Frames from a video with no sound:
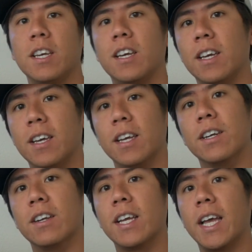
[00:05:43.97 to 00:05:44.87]

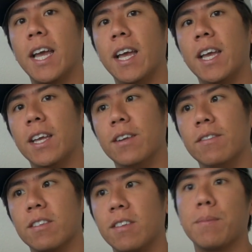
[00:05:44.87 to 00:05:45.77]
and
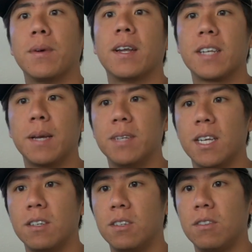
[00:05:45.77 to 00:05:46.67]
in the same amount of time it
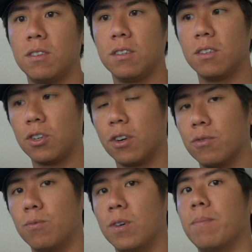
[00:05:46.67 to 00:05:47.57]
takes to charge
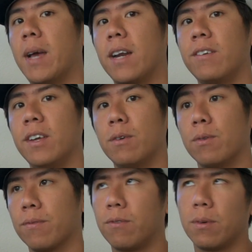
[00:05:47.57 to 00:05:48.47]
one battery,
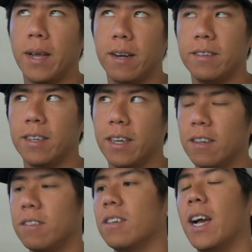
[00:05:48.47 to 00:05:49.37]
or four batteries, I
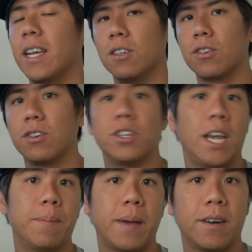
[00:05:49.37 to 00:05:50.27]
guess, I can charge
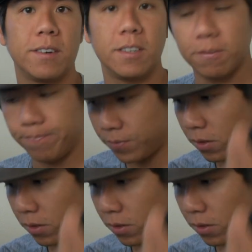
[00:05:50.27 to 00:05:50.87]
8 batteries.